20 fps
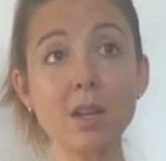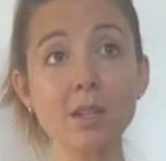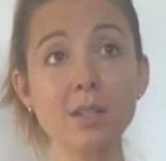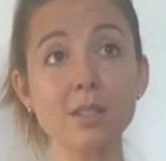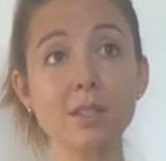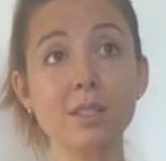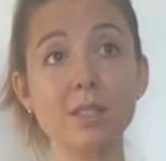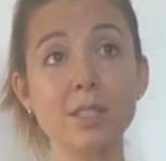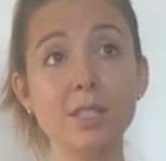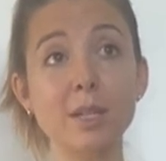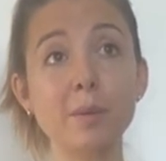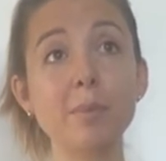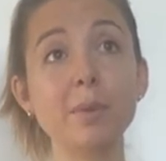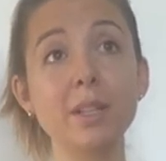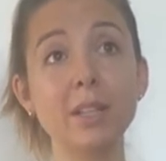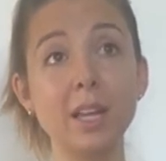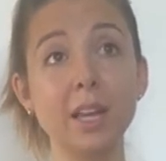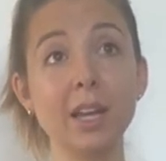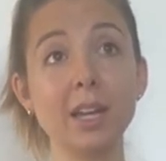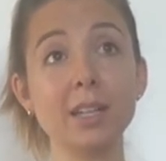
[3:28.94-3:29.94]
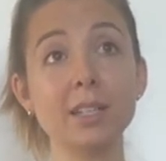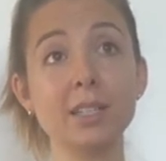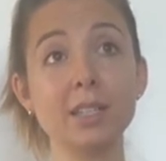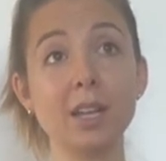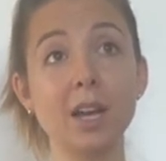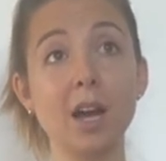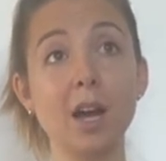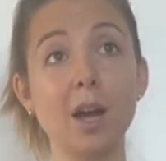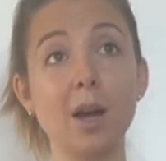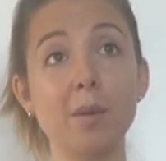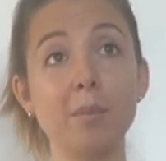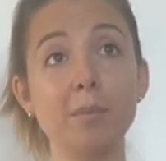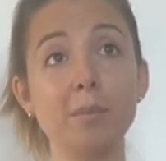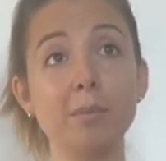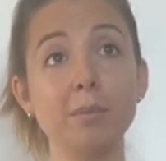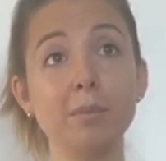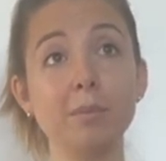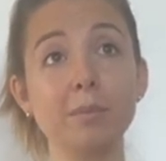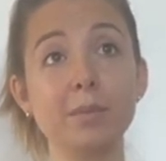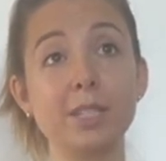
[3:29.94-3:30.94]
stimulate
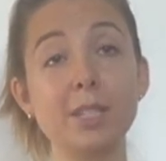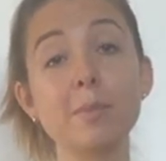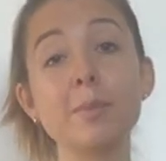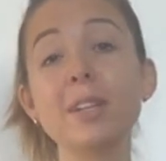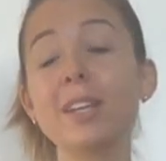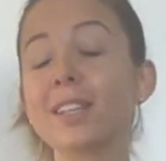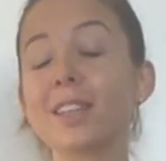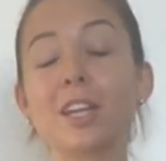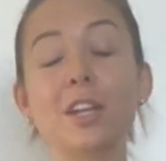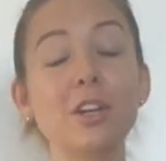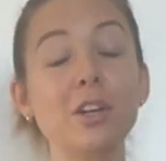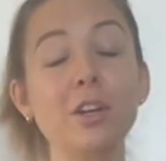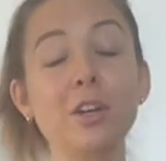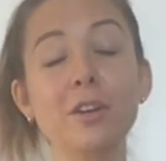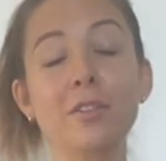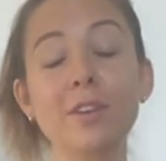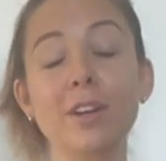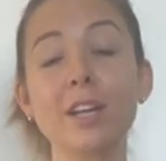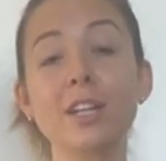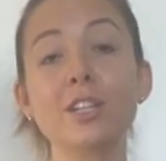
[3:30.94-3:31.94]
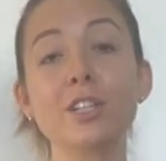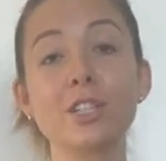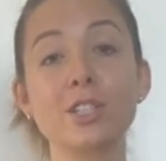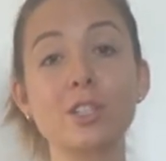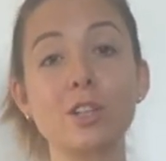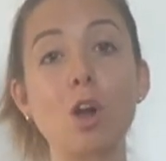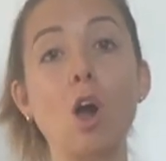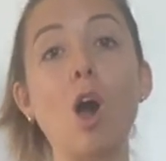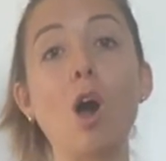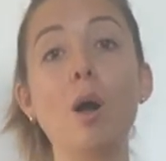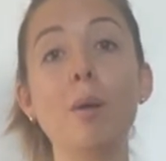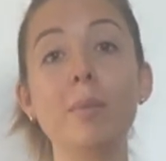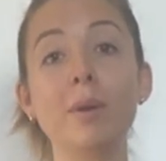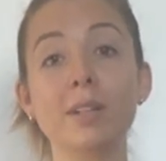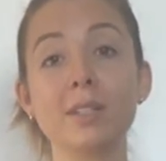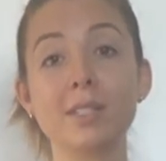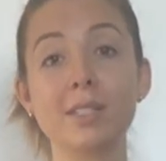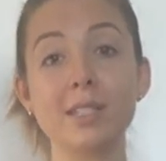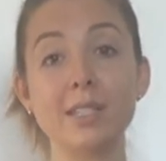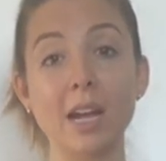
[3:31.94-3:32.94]
that nerve and just calm
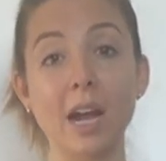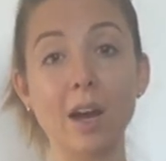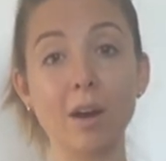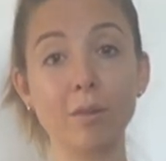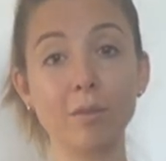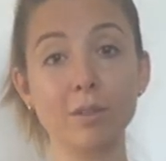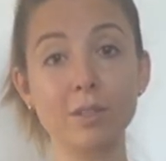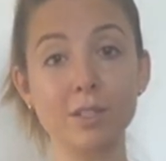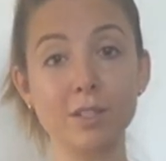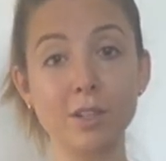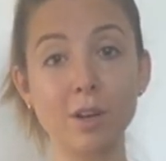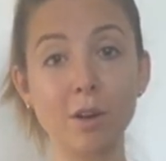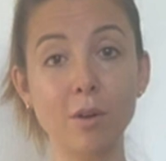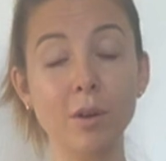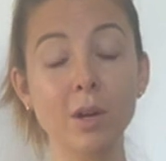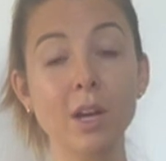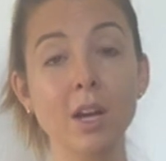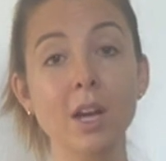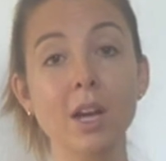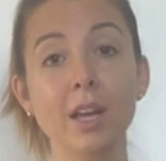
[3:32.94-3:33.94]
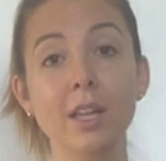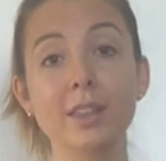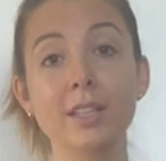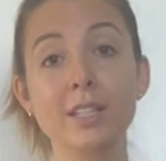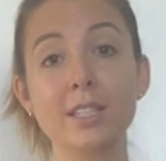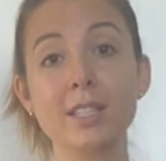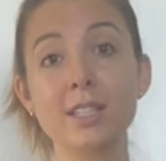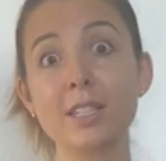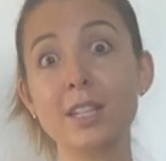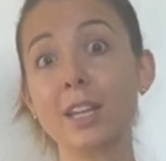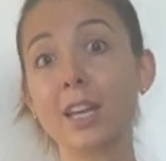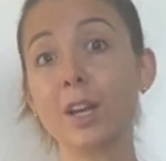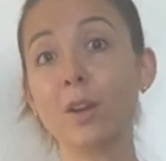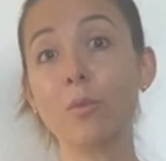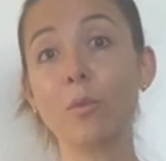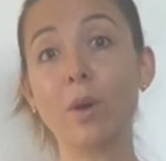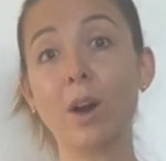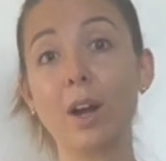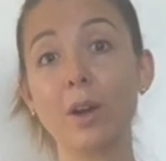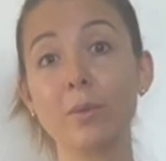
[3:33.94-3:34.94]
us down. So this is again
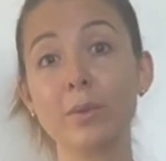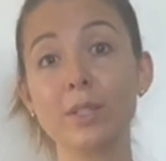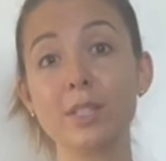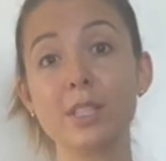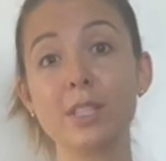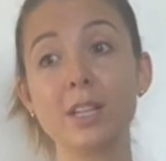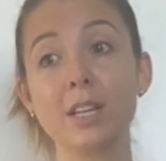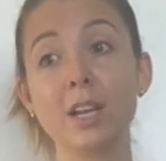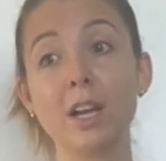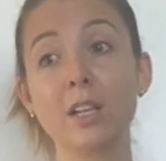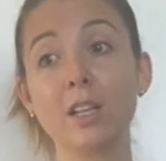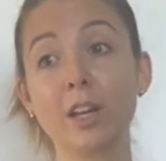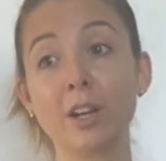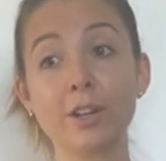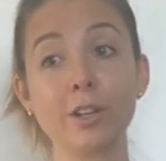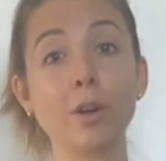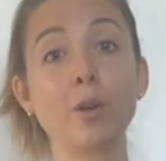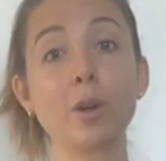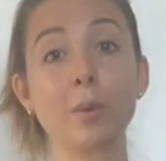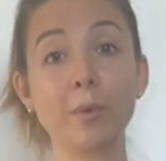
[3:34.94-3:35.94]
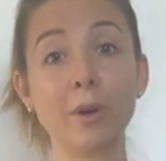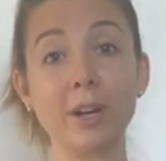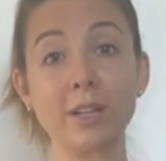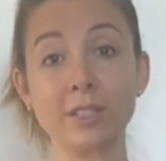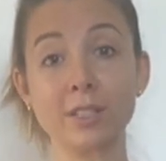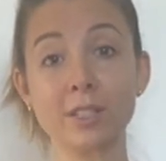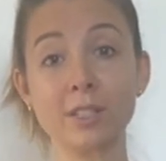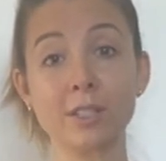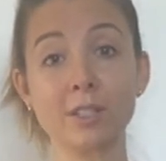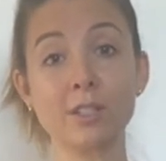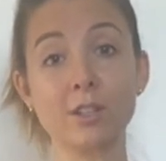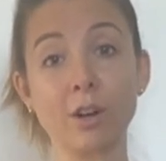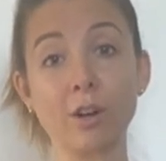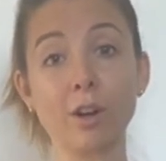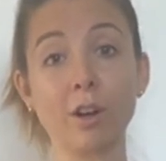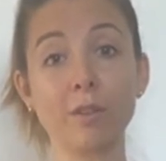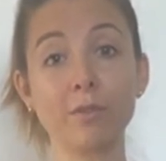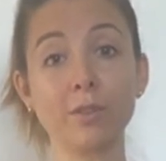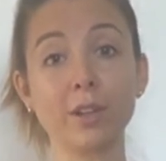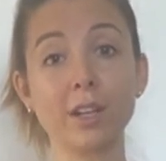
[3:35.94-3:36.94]
why we see a lot of yoga practices start
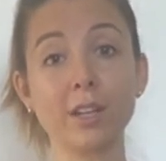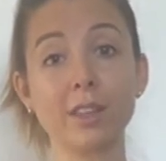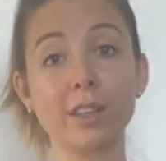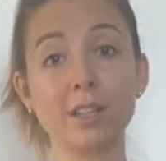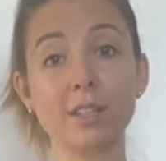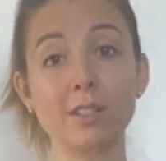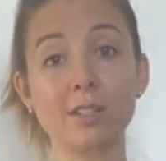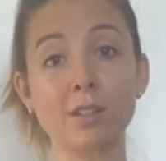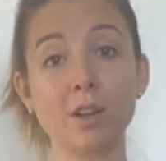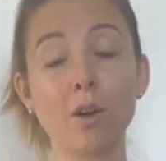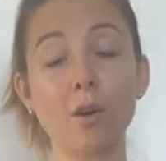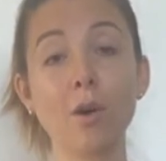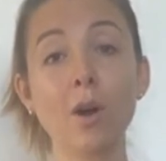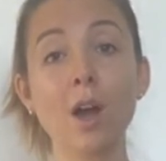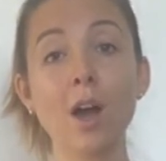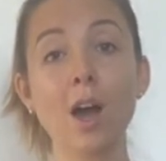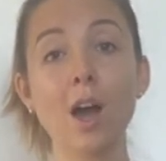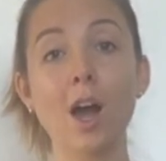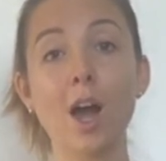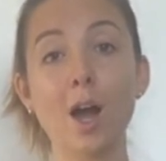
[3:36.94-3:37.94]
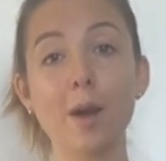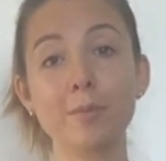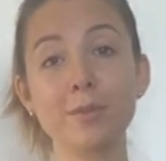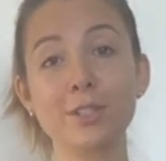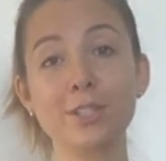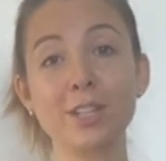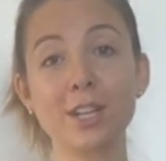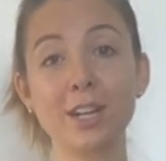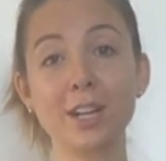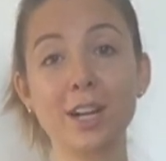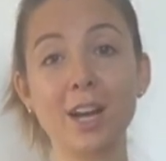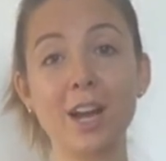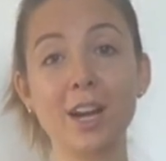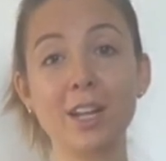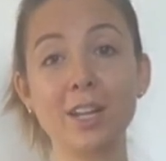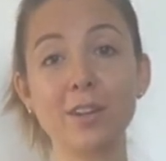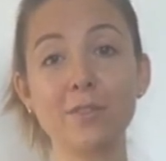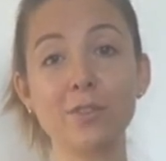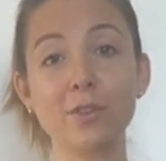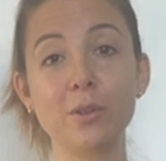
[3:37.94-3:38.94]
off like this. So I'm just going to kind
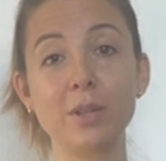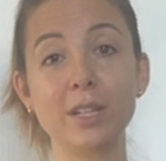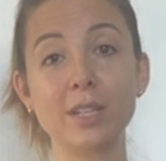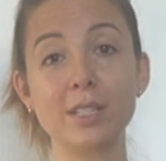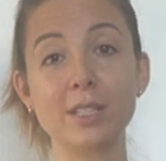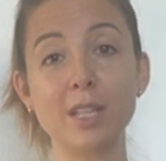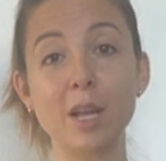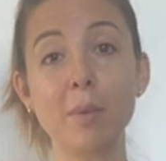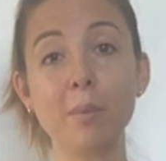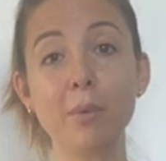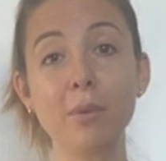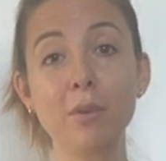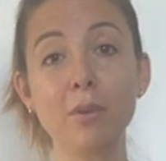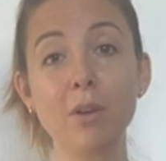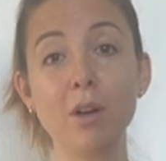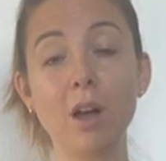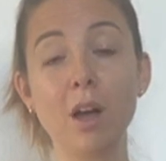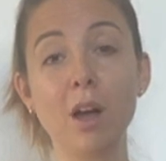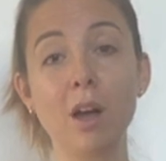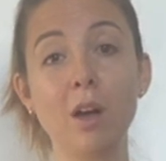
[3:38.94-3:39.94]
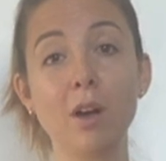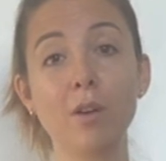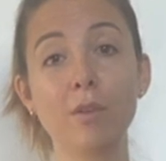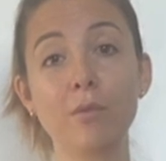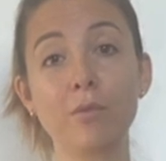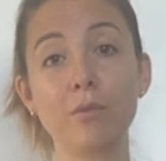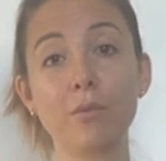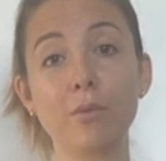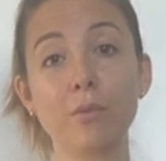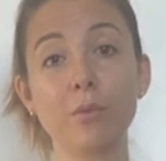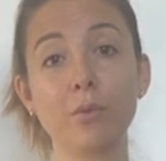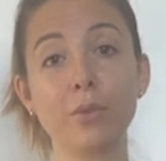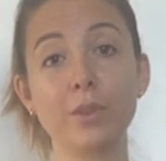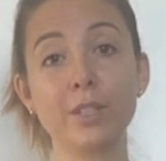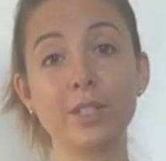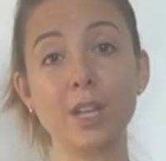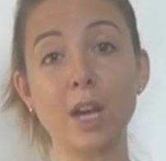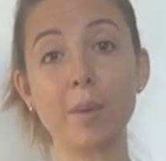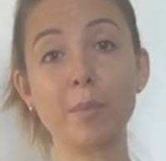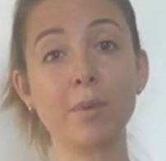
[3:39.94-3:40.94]
of give you an example of the
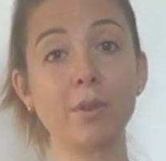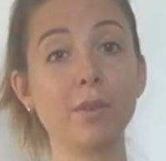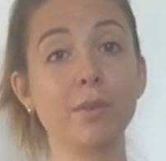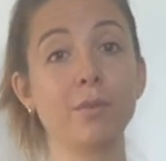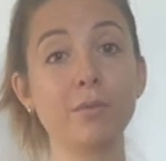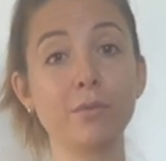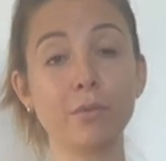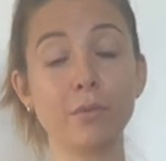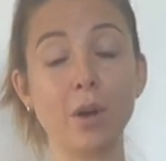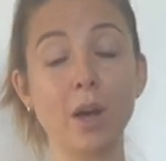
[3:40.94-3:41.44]
type of